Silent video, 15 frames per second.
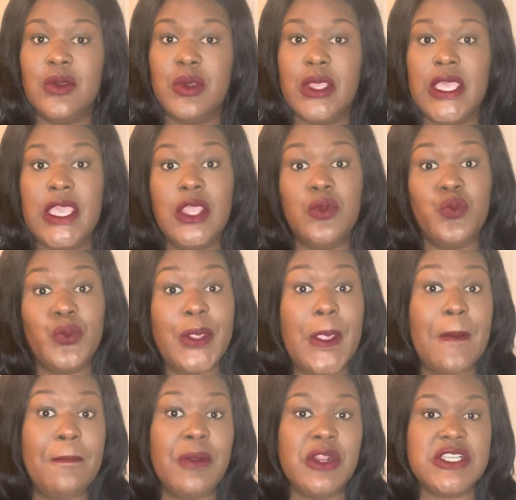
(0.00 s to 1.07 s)
in
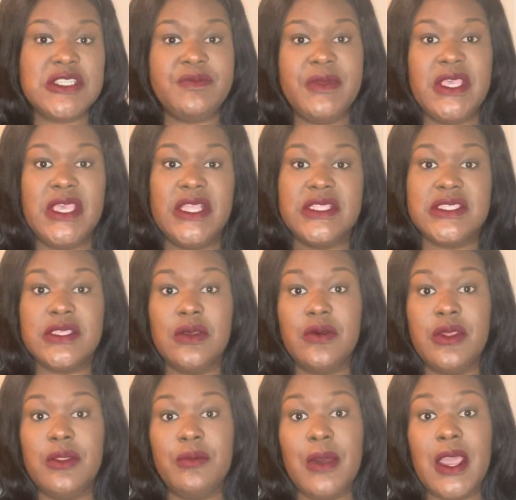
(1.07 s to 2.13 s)
reimbursement. And so
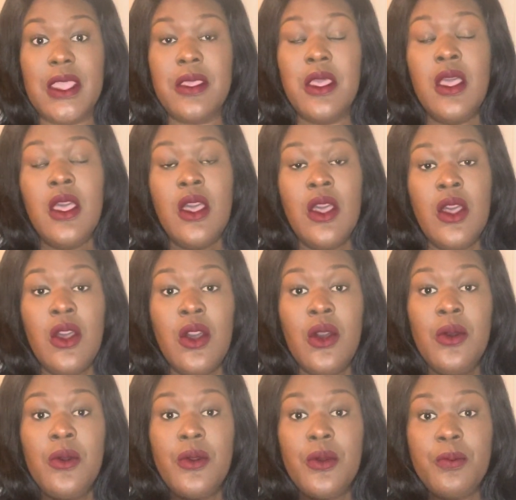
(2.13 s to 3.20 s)
in my
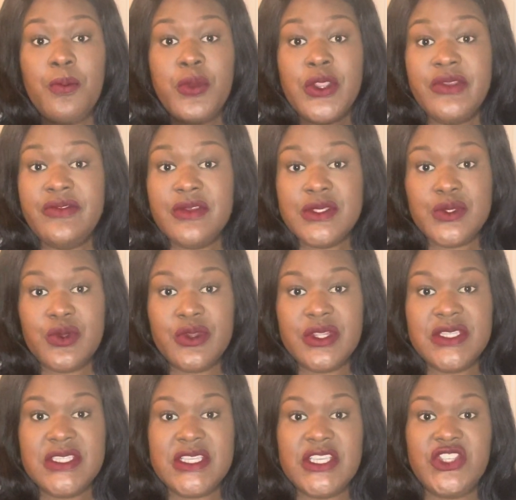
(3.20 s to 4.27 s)
previous
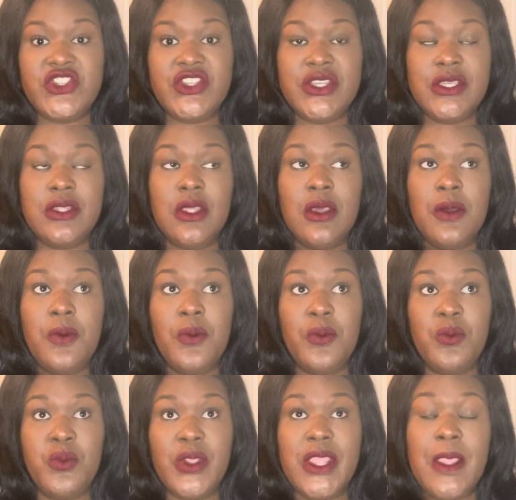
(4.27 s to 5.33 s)
organization,
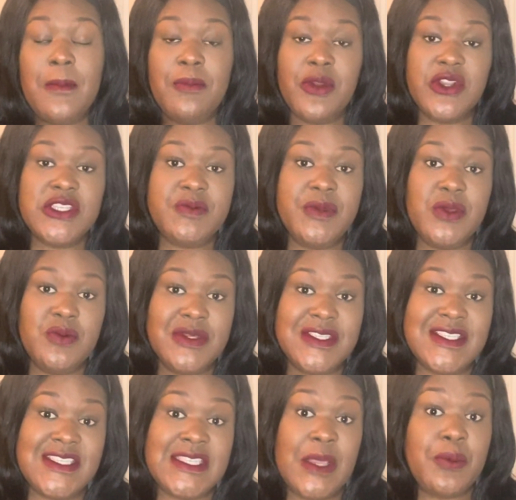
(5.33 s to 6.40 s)
reimbursement was
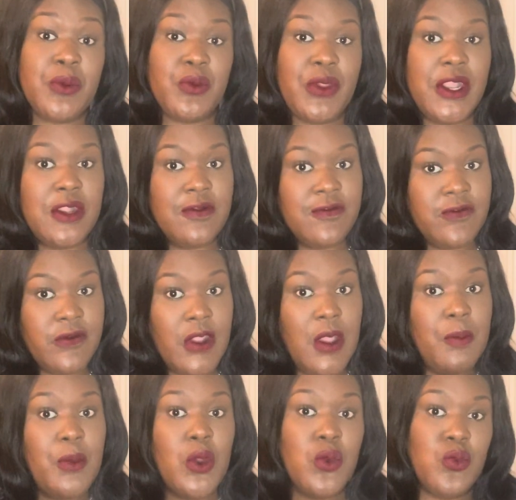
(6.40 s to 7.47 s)
separated
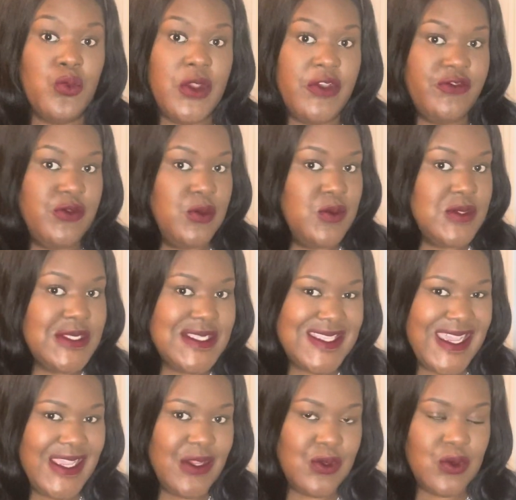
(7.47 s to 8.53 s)
from revenue
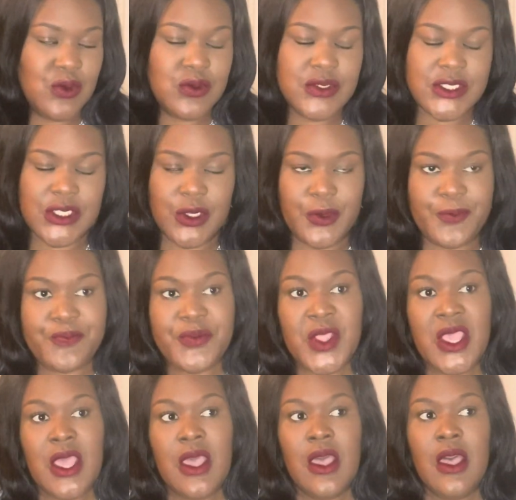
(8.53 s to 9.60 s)
cycle. So
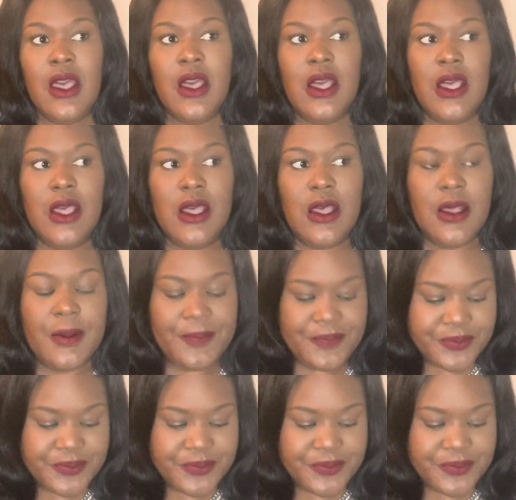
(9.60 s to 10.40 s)
I